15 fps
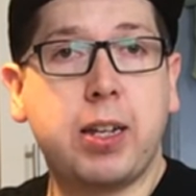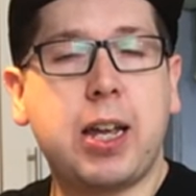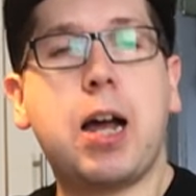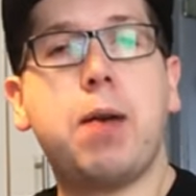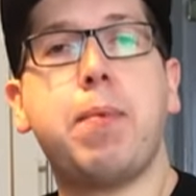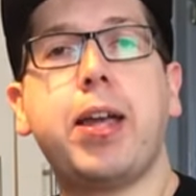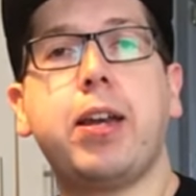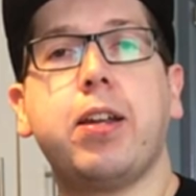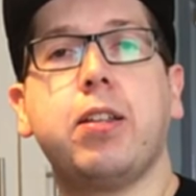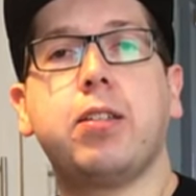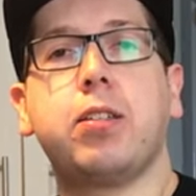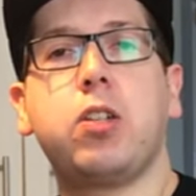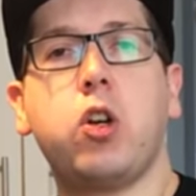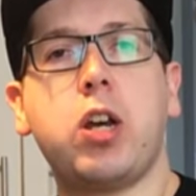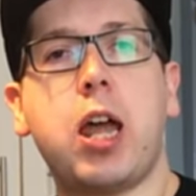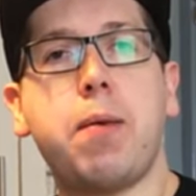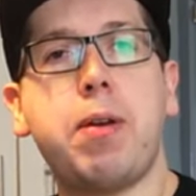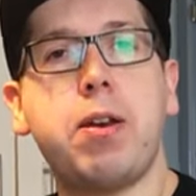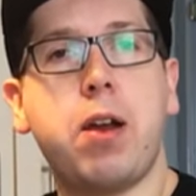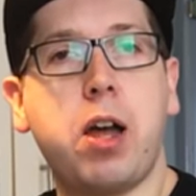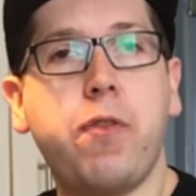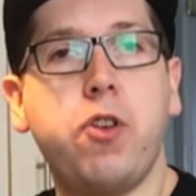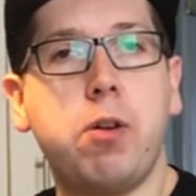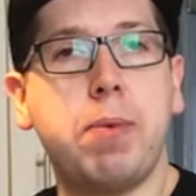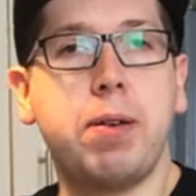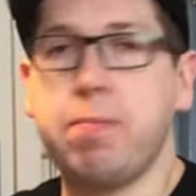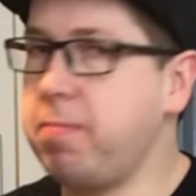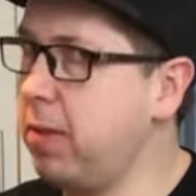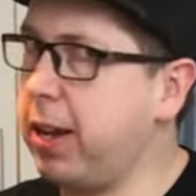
Car Maintenance, you name it, I film it.